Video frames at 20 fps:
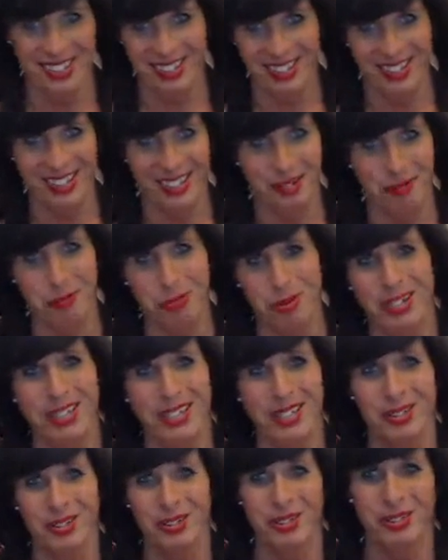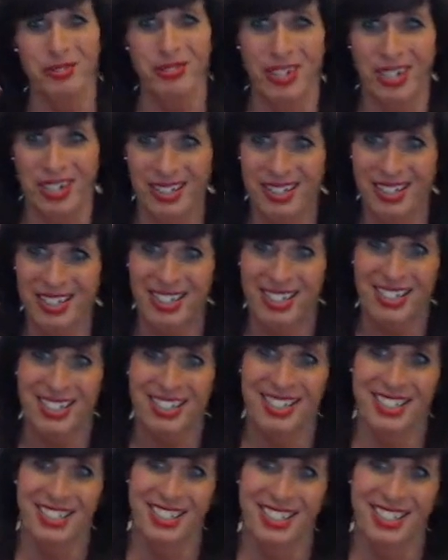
You know, bring it on, right?